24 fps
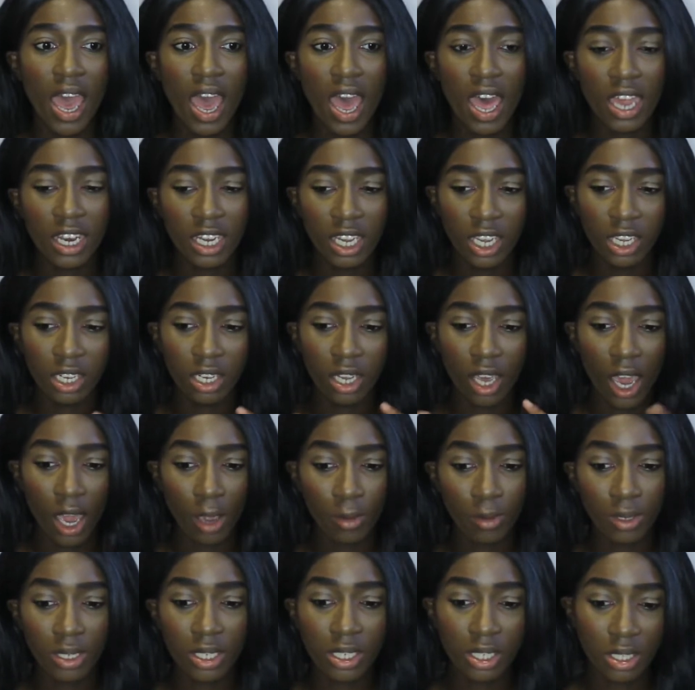And then I
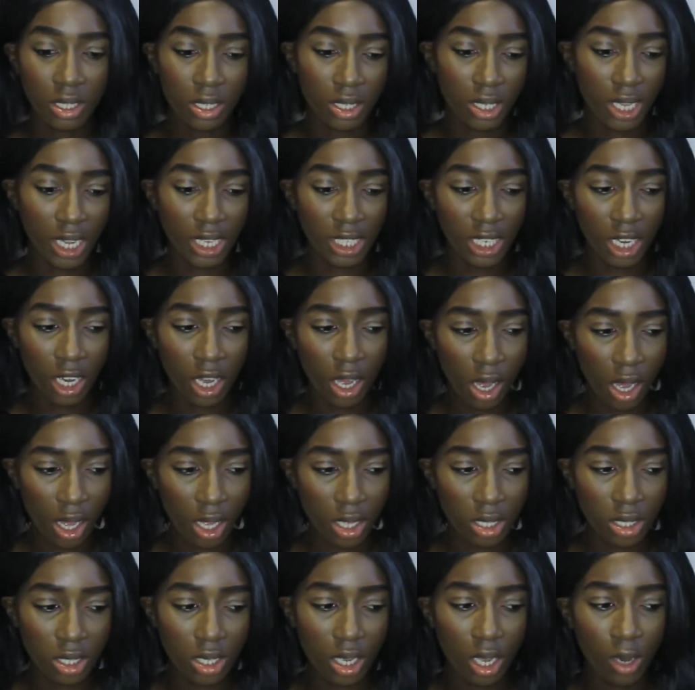went and stayed at
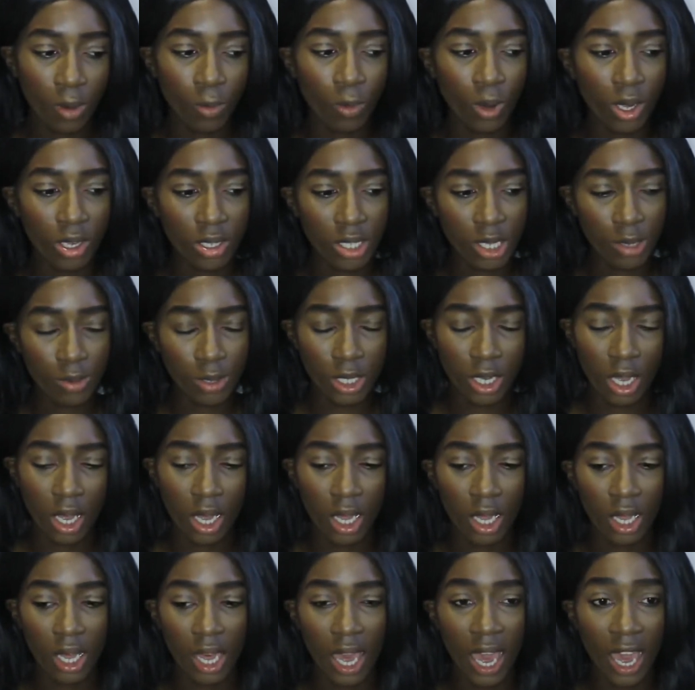hers, and whilst I was
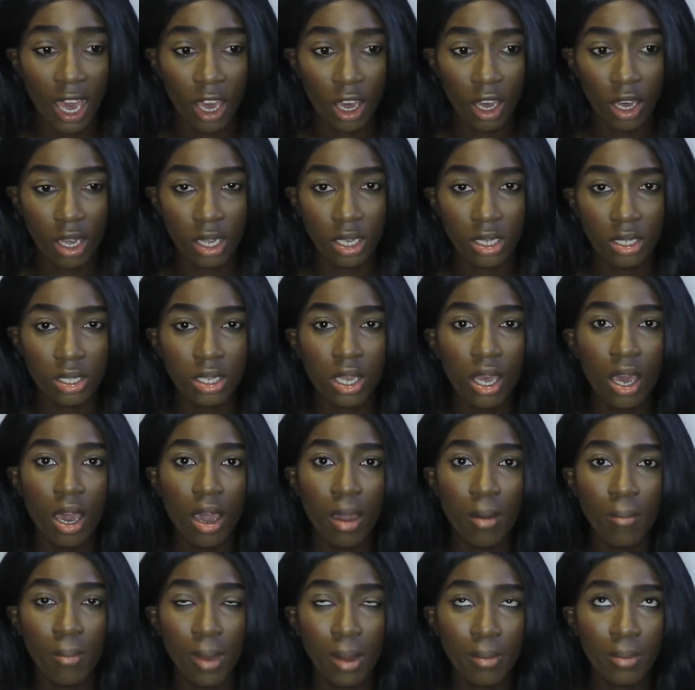at hers,
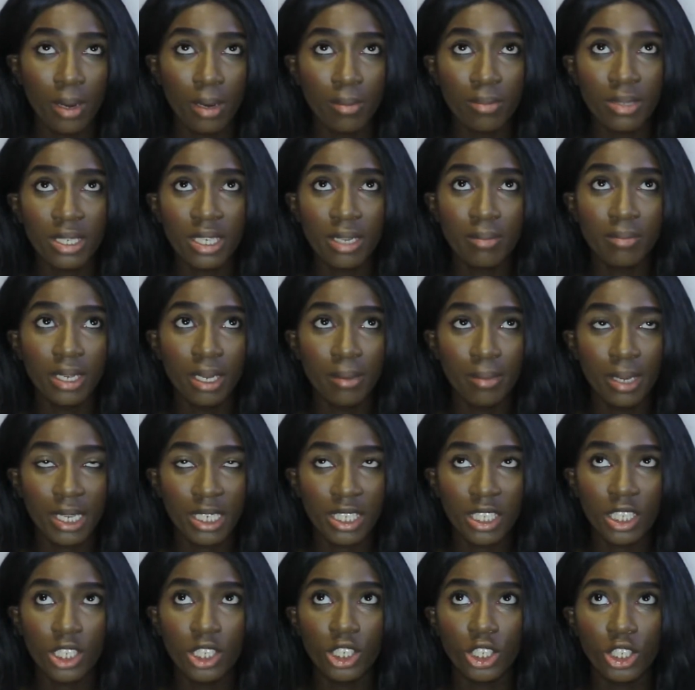my mum sent me a
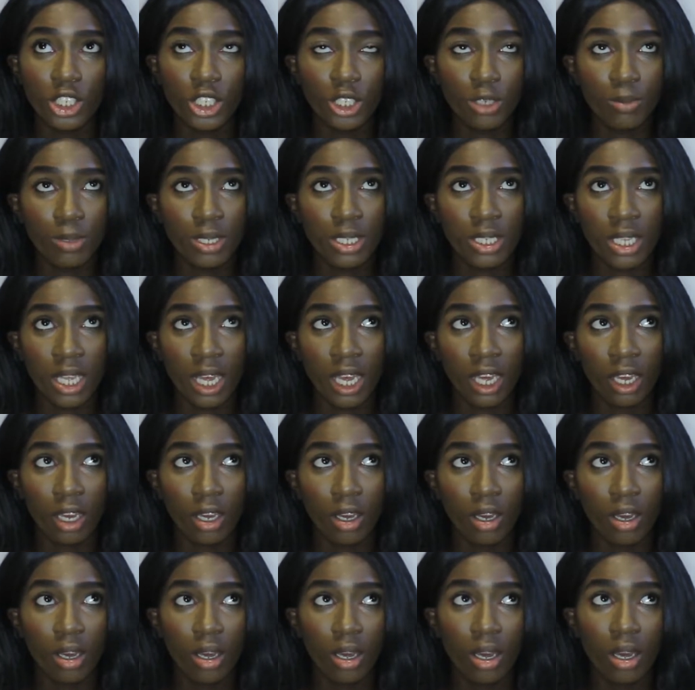message, and she was like,
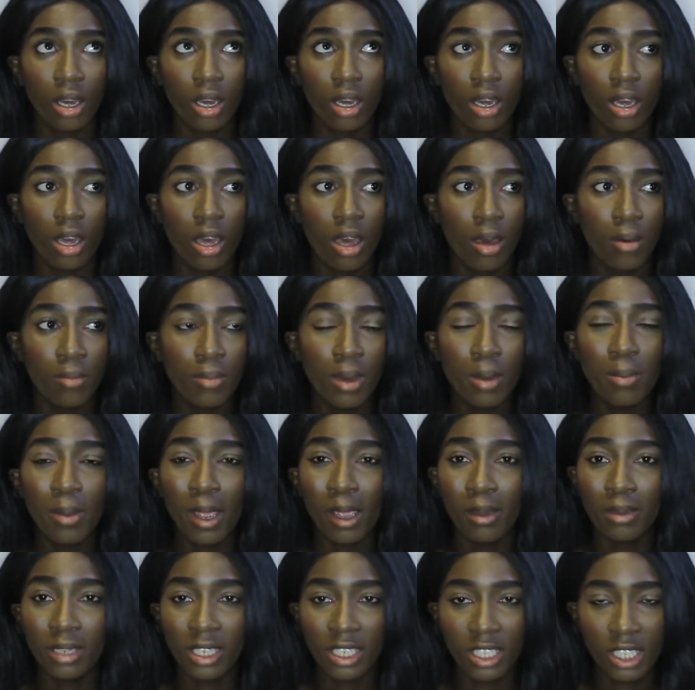
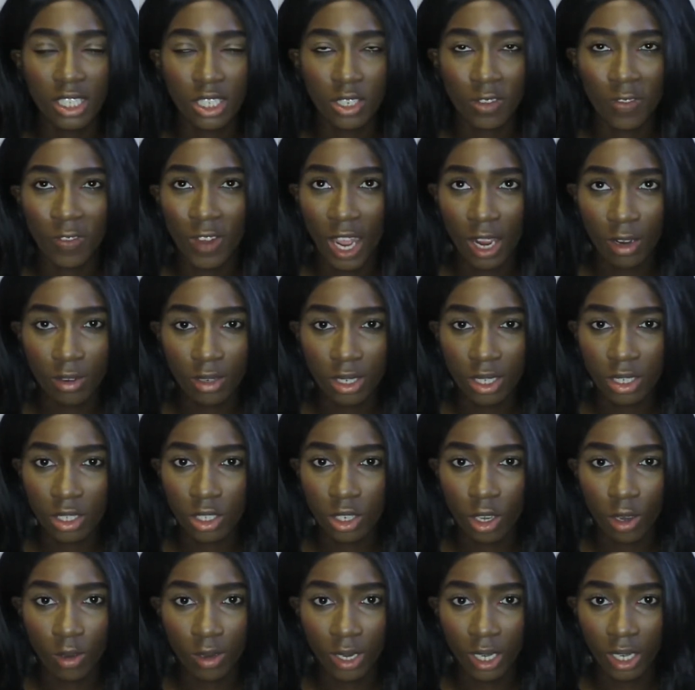apparently there's a virus
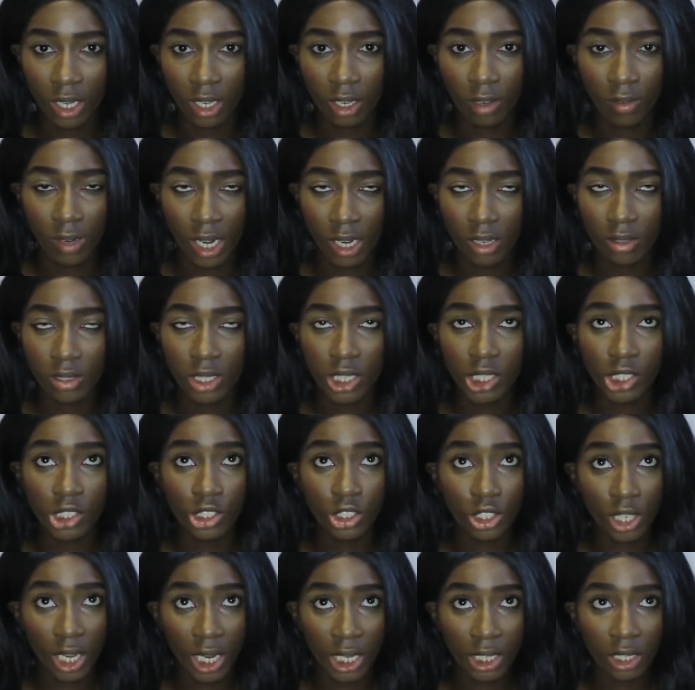going around in
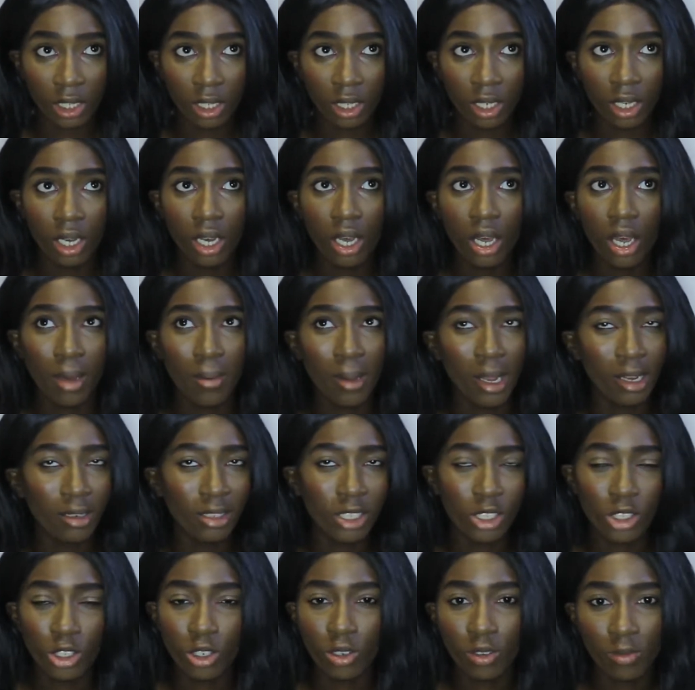China.
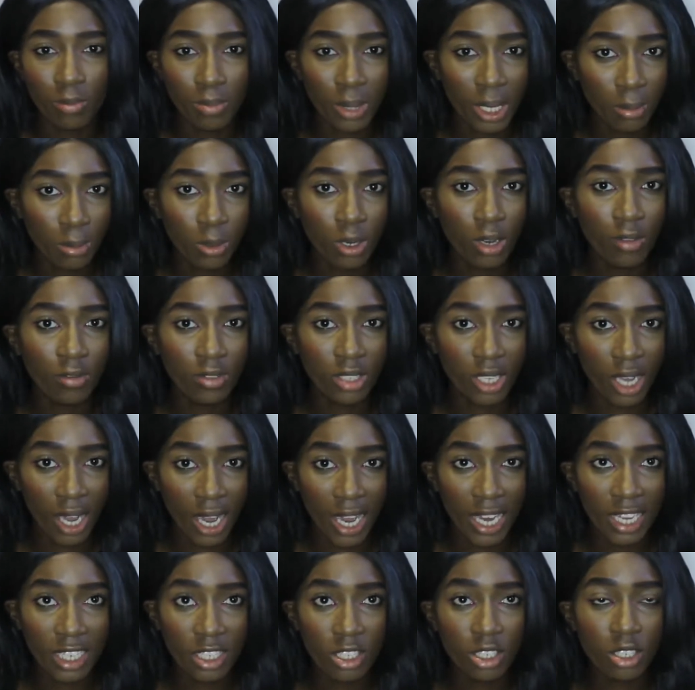Apparently 2 people have
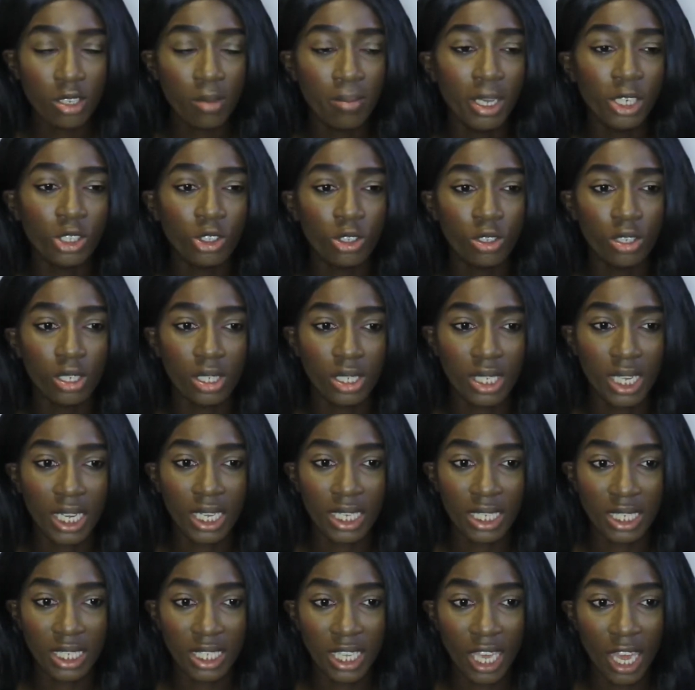died, so make sure you're
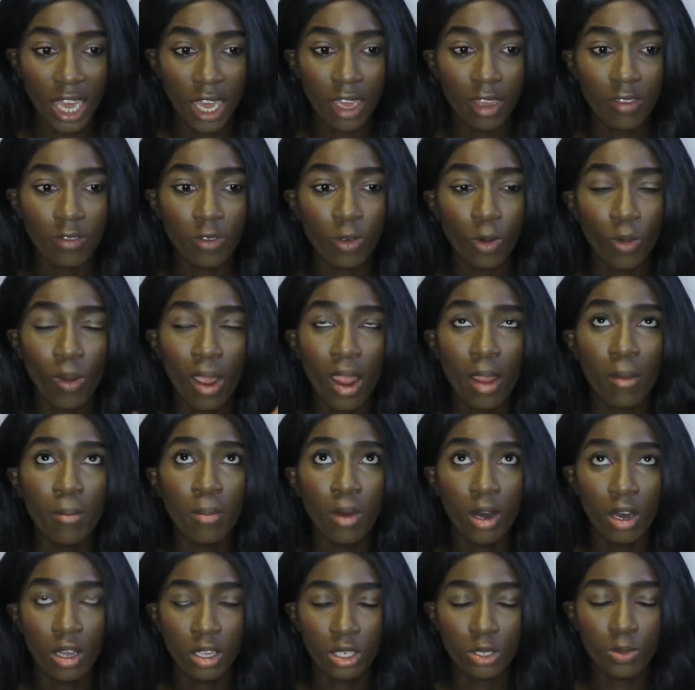staying safe, wear a
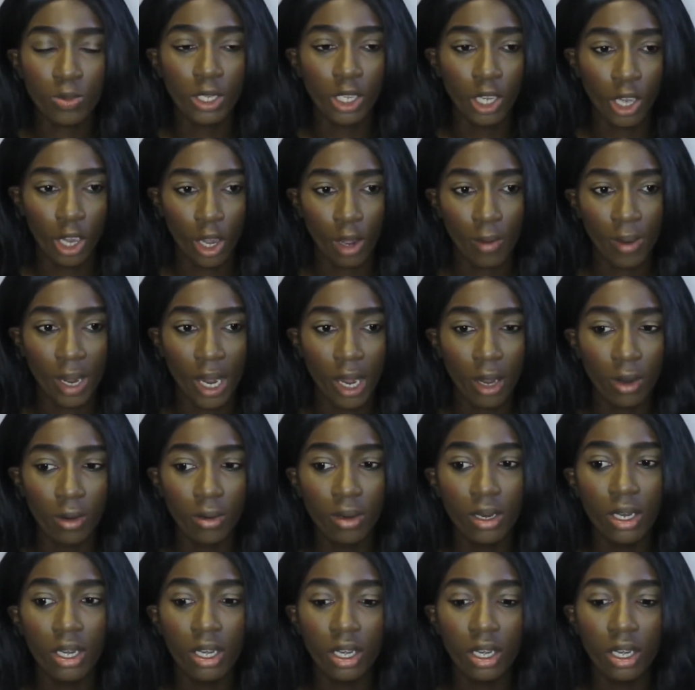mask when you go out.